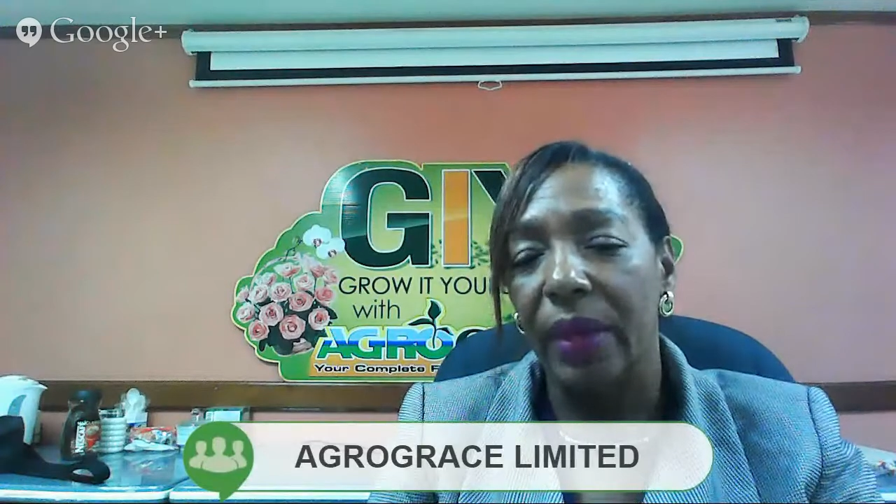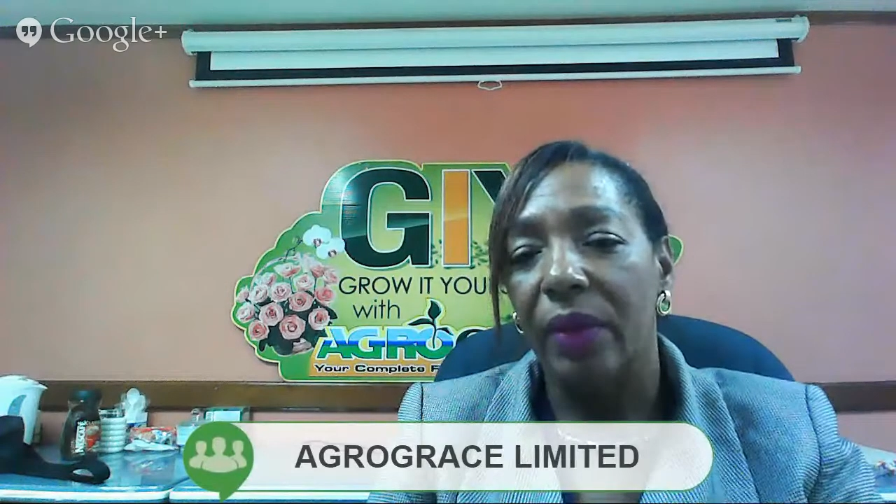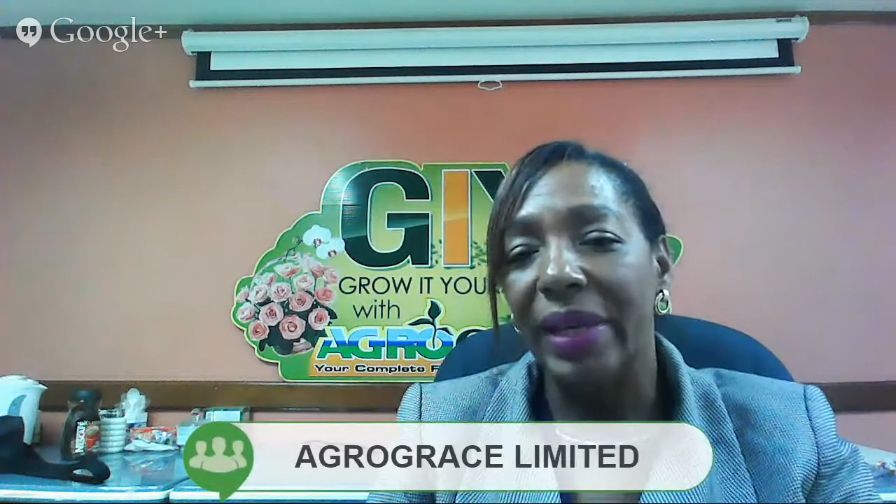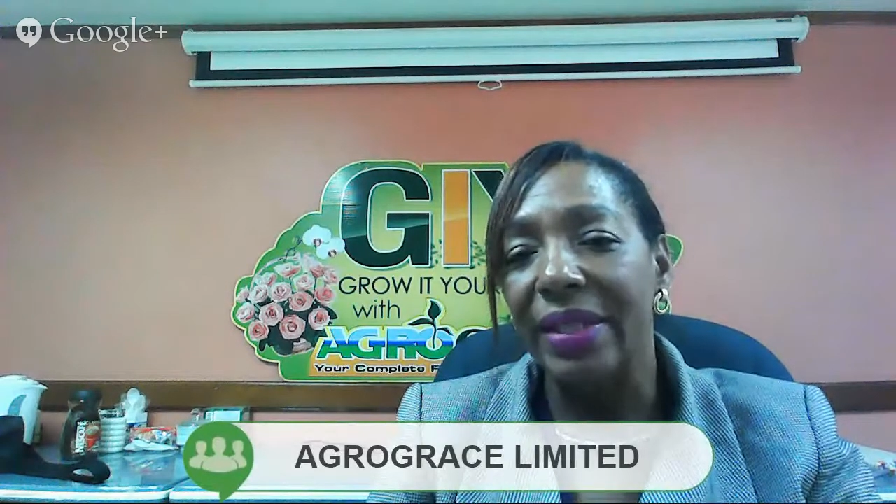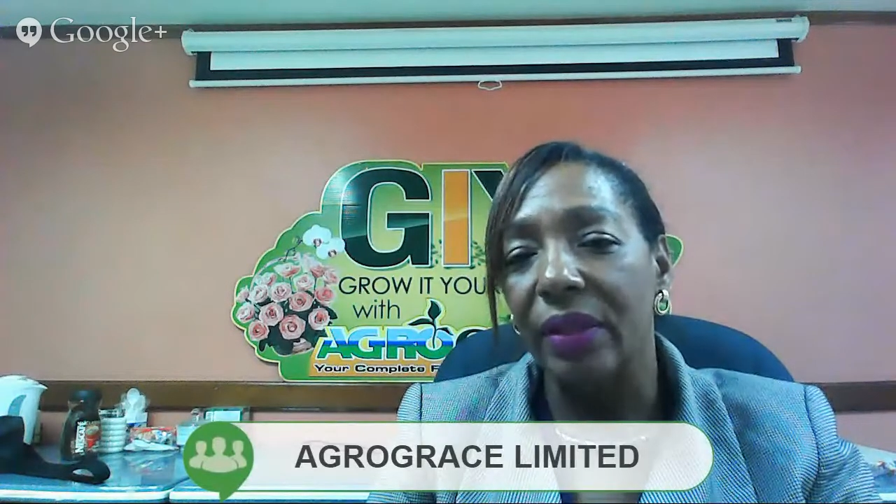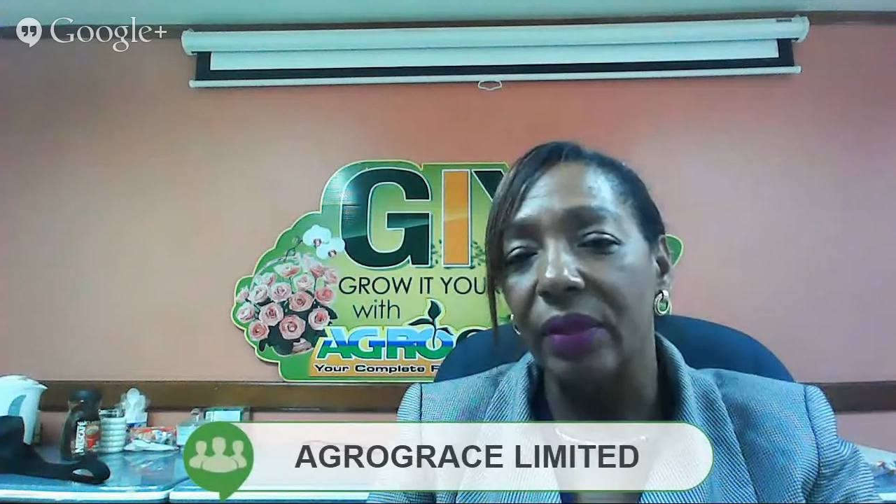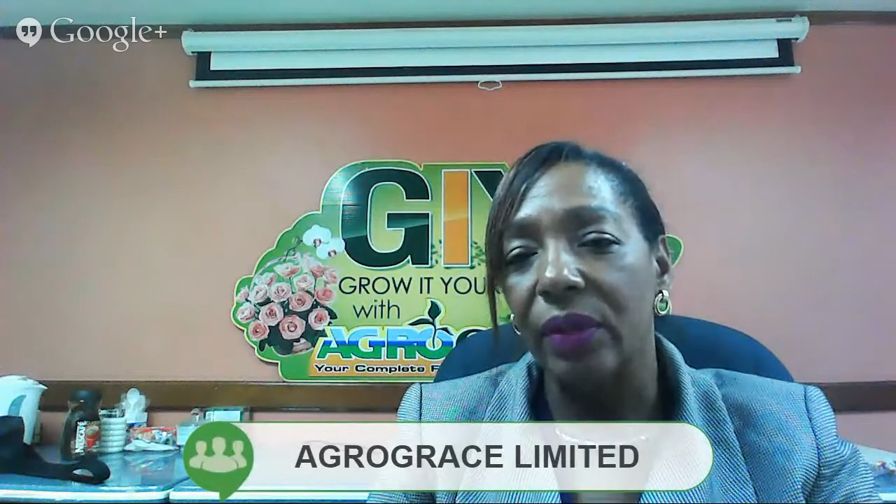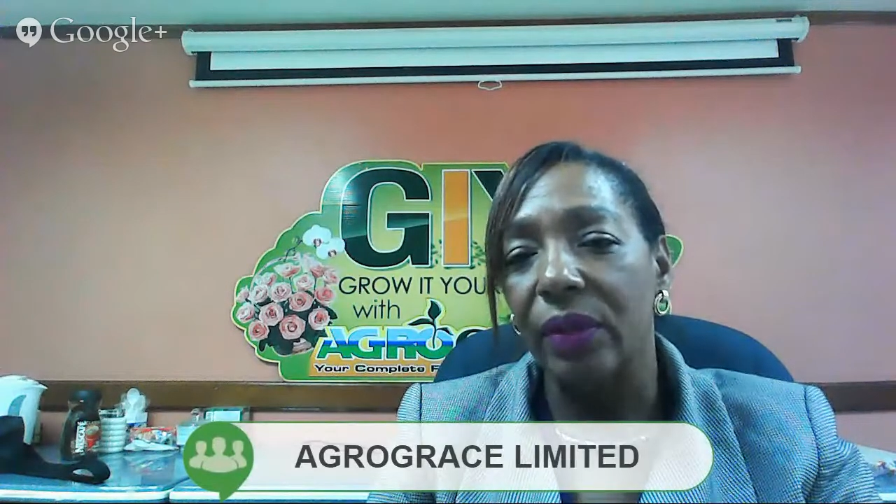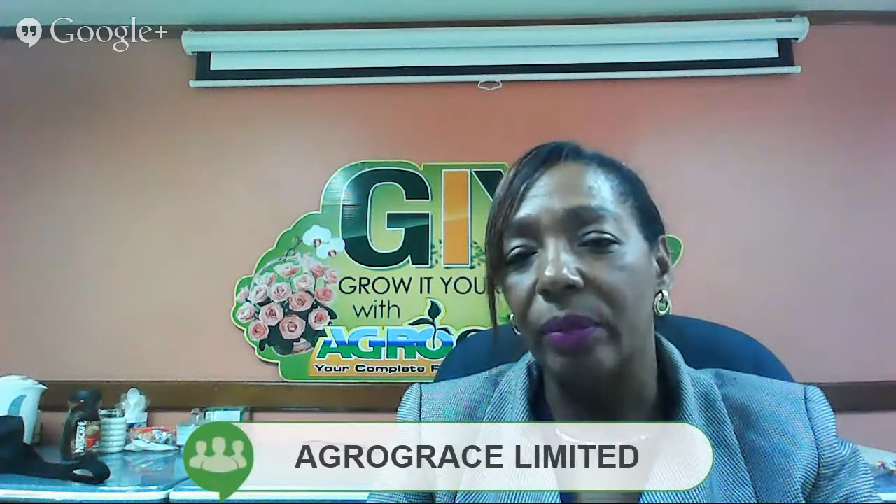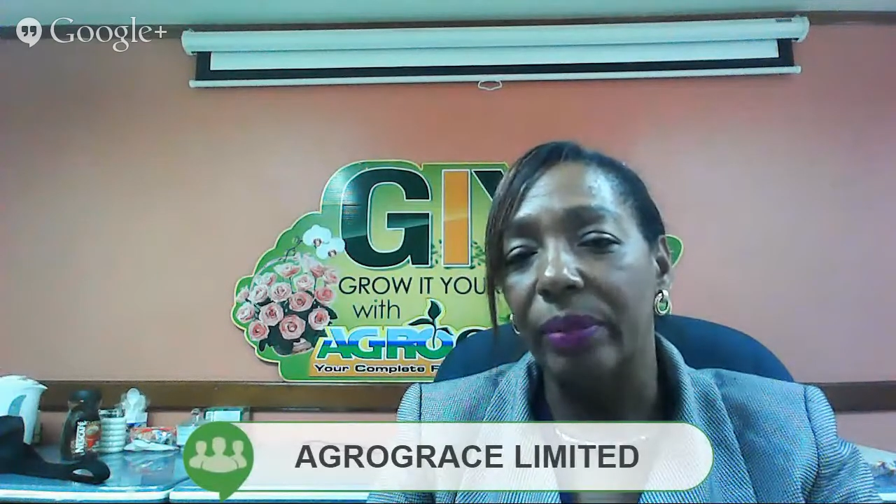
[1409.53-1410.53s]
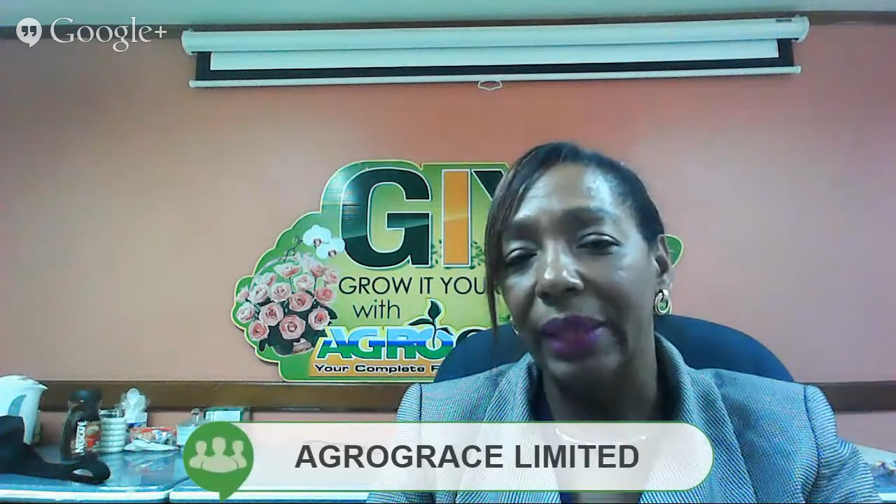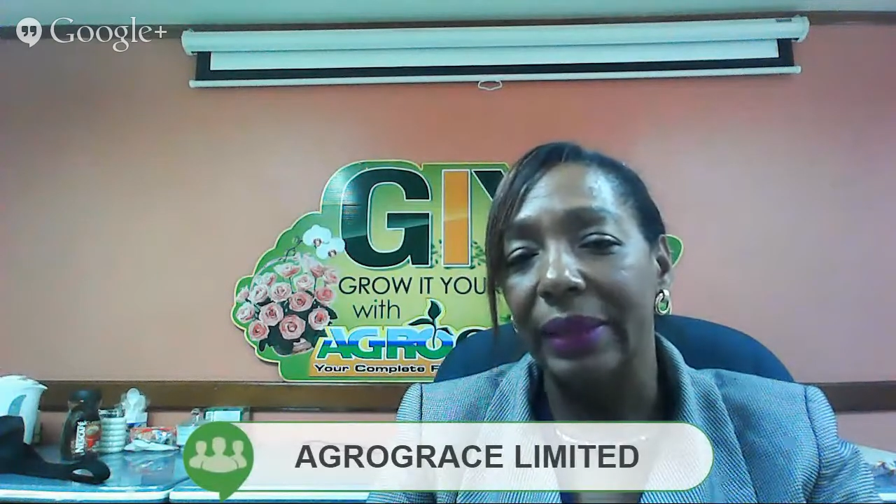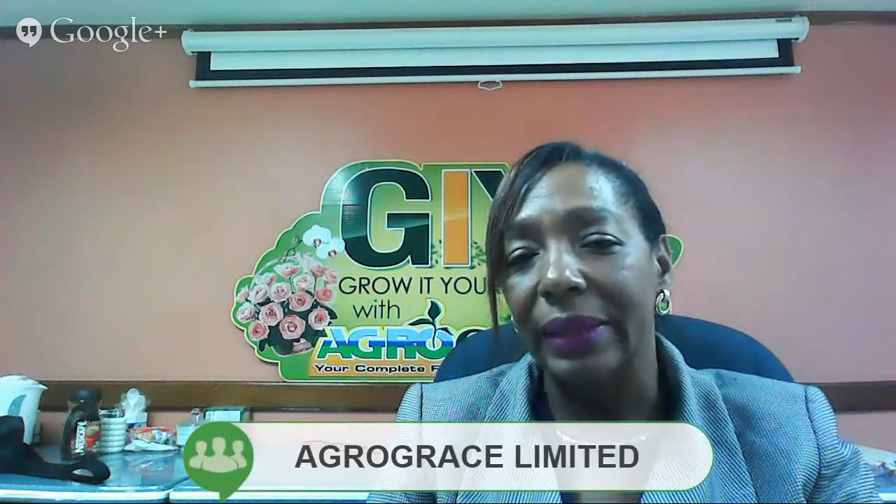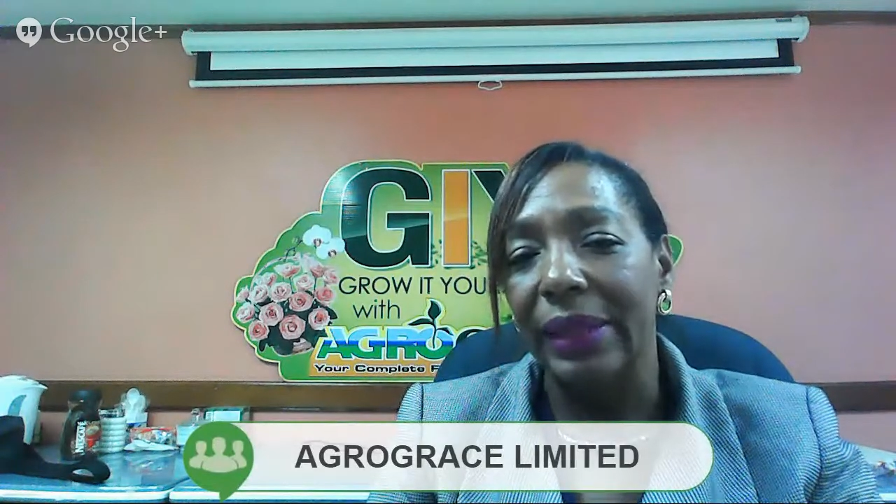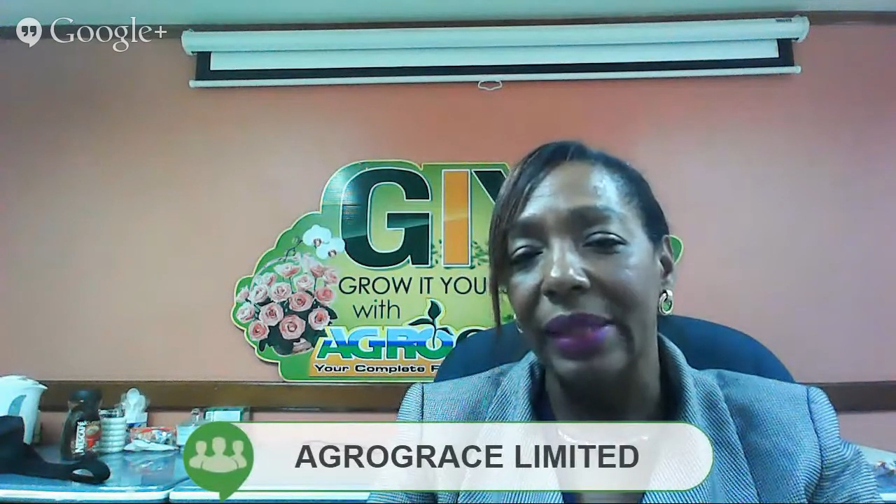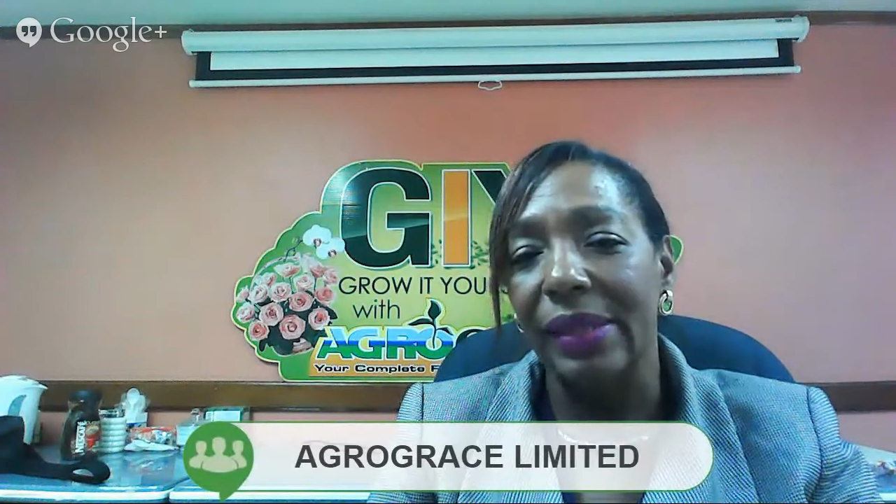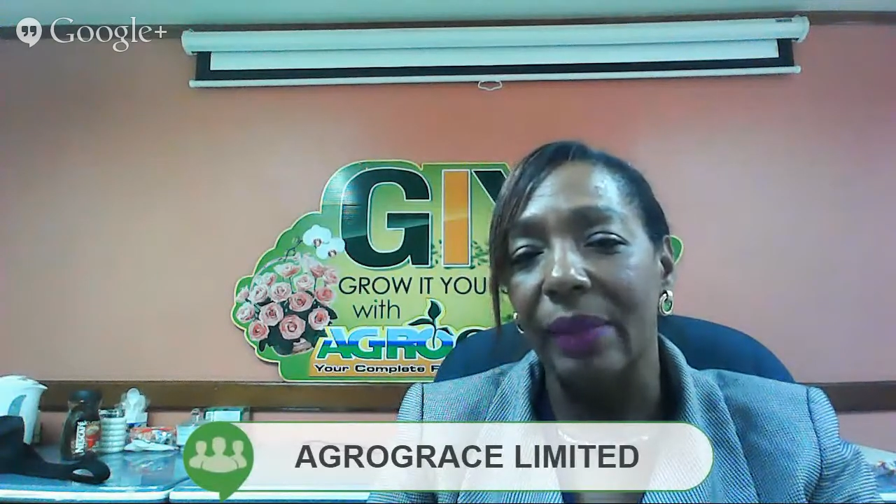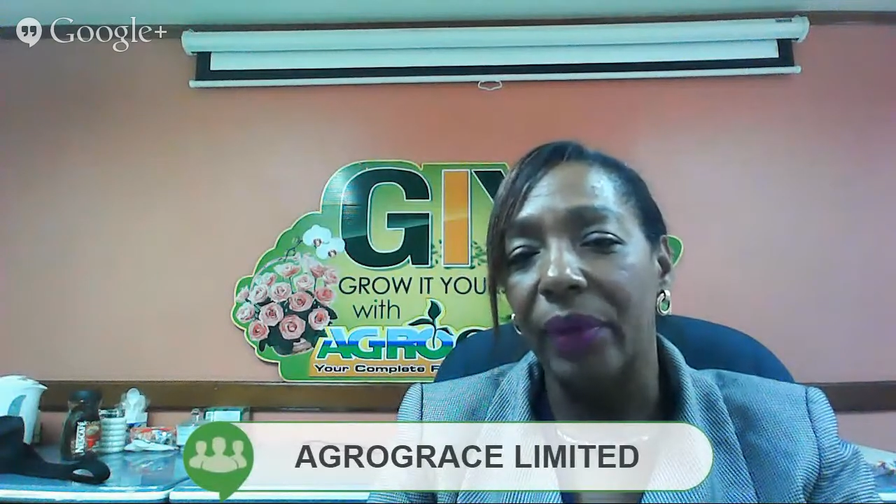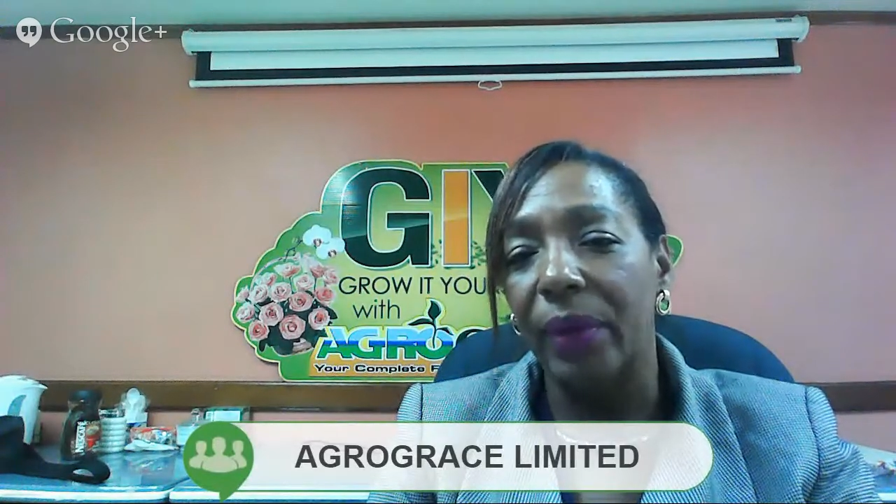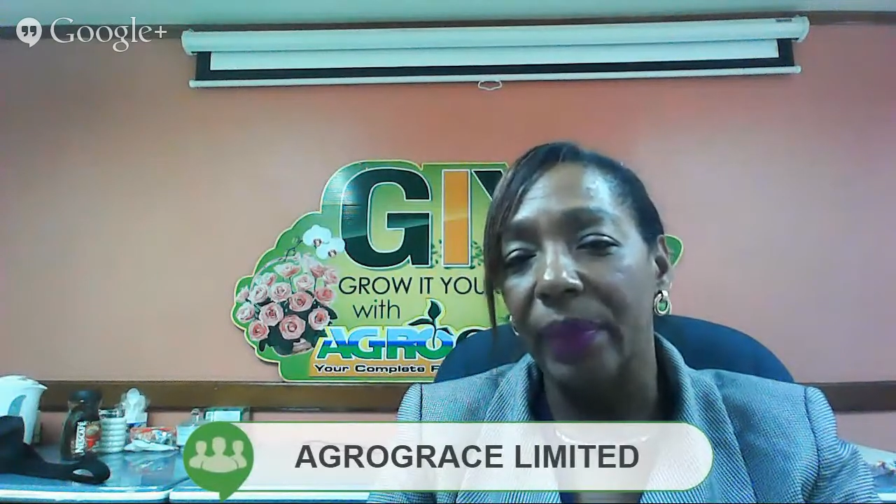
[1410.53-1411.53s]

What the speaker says: The Better Grow brand is a